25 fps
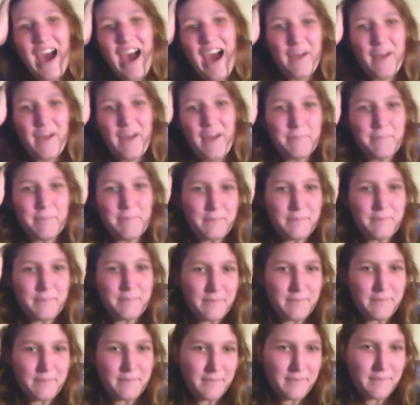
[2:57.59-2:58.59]
Um,
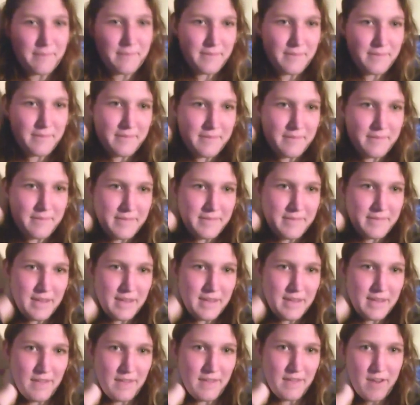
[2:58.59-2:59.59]
okay,
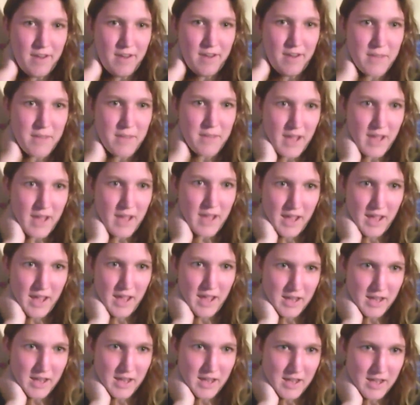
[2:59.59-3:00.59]
random guy,
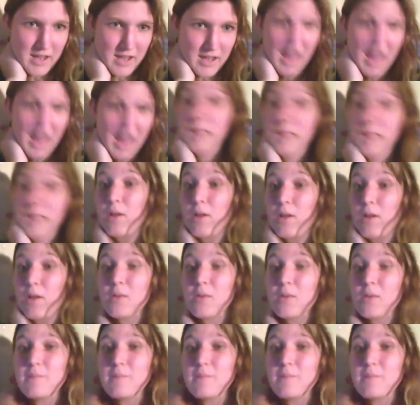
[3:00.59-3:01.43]
Alec Baldwin